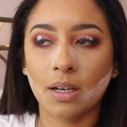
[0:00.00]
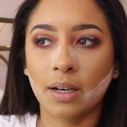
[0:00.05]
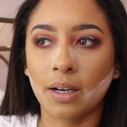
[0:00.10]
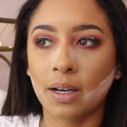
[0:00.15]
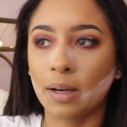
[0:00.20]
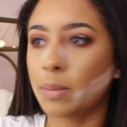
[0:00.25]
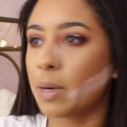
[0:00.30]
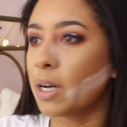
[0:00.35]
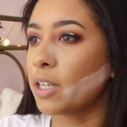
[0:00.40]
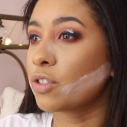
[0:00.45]

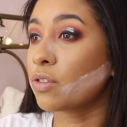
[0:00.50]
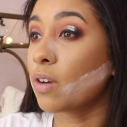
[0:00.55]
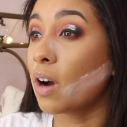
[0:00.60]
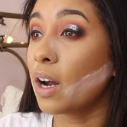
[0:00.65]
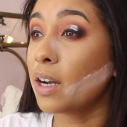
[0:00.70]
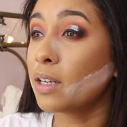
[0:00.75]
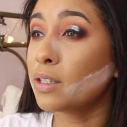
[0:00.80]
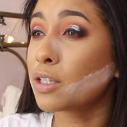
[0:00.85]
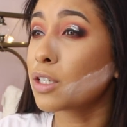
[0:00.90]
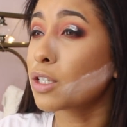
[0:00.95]
I
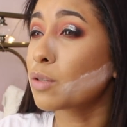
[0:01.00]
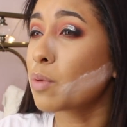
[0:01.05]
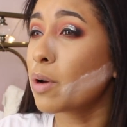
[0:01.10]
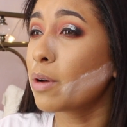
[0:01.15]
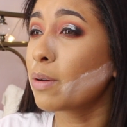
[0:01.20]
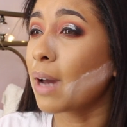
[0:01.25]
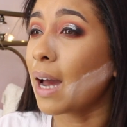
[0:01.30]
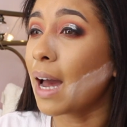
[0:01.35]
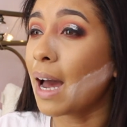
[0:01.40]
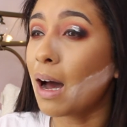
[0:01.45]
tried to
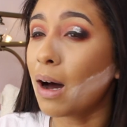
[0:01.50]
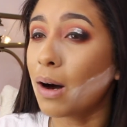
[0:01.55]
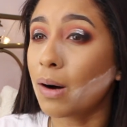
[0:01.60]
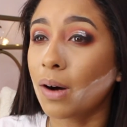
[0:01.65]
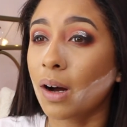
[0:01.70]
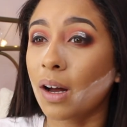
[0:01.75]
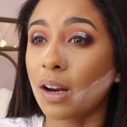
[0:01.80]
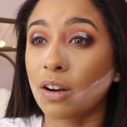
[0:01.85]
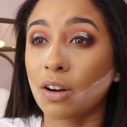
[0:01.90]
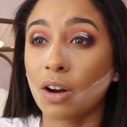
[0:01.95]
smoke it out.
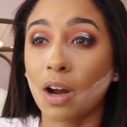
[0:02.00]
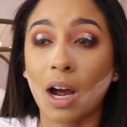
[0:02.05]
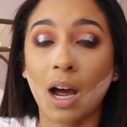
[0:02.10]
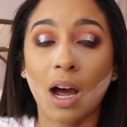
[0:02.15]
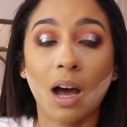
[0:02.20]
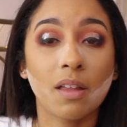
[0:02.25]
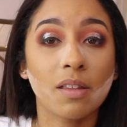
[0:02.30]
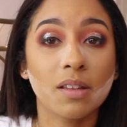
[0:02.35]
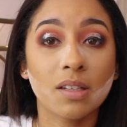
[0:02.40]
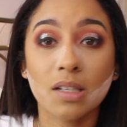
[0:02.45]
I don't know
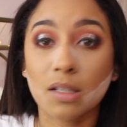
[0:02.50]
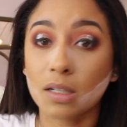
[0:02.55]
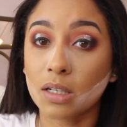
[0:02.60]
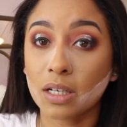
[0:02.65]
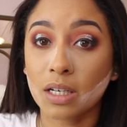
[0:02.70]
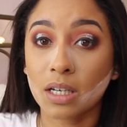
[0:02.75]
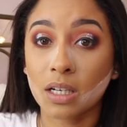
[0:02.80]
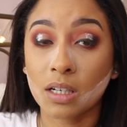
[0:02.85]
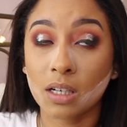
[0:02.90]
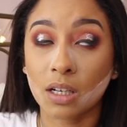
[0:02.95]
how this is
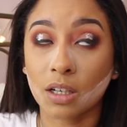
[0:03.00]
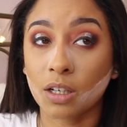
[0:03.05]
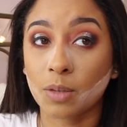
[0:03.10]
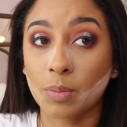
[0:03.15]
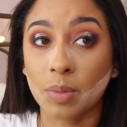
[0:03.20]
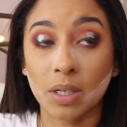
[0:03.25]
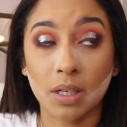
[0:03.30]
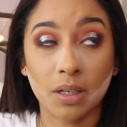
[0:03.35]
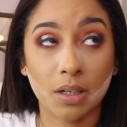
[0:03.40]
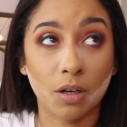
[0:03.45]
looking. It could
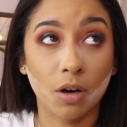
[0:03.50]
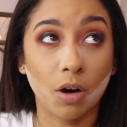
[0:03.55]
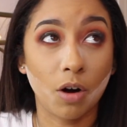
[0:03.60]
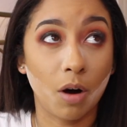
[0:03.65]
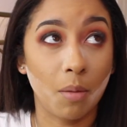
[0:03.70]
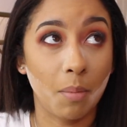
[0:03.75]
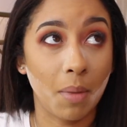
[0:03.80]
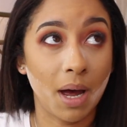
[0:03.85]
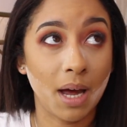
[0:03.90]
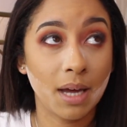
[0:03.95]
be looking a
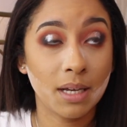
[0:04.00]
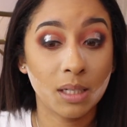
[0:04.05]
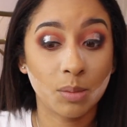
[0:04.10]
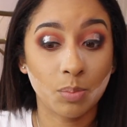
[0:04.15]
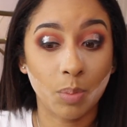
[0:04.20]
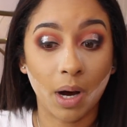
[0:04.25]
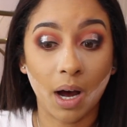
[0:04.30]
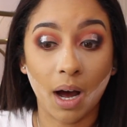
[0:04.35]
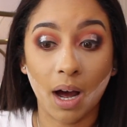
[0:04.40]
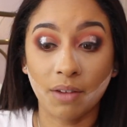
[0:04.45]
hot mess,
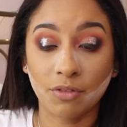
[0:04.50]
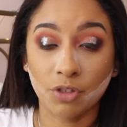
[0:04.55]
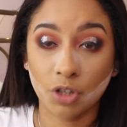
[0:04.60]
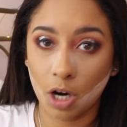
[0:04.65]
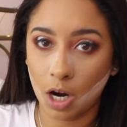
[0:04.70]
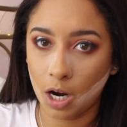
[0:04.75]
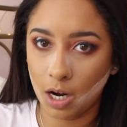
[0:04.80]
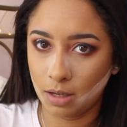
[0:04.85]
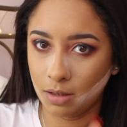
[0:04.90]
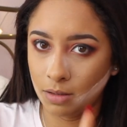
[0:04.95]
but I've
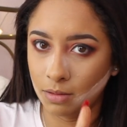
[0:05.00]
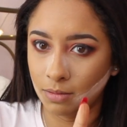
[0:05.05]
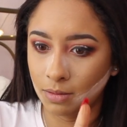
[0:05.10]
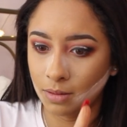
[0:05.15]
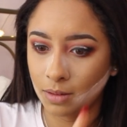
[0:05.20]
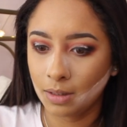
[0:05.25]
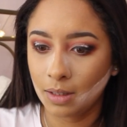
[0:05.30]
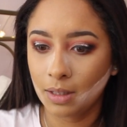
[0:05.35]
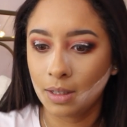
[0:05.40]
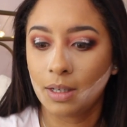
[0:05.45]
tried.
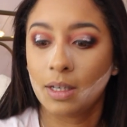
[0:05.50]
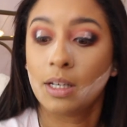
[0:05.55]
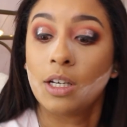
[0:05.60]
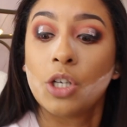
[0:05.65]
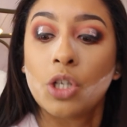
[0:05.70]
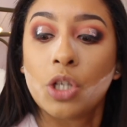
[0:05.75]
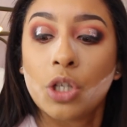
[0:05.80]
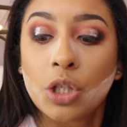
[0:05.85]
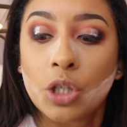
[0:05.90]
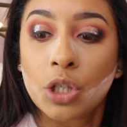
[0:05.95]

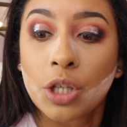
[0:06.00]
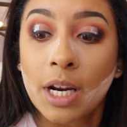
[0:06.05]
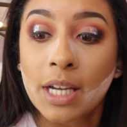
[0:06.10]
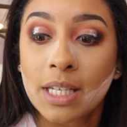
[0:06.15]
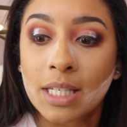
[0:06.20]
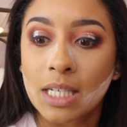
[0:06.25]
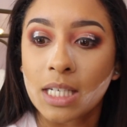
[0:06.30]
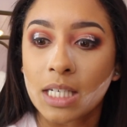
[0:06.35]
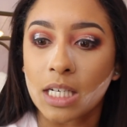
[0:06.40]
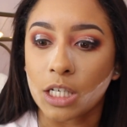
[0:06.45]
So
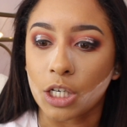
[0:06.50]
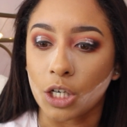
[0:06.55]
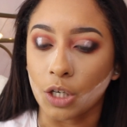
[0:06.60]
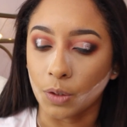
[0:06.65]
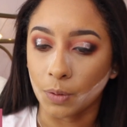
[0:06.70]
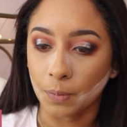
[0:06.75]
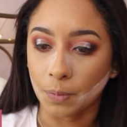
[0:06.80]
let's continue.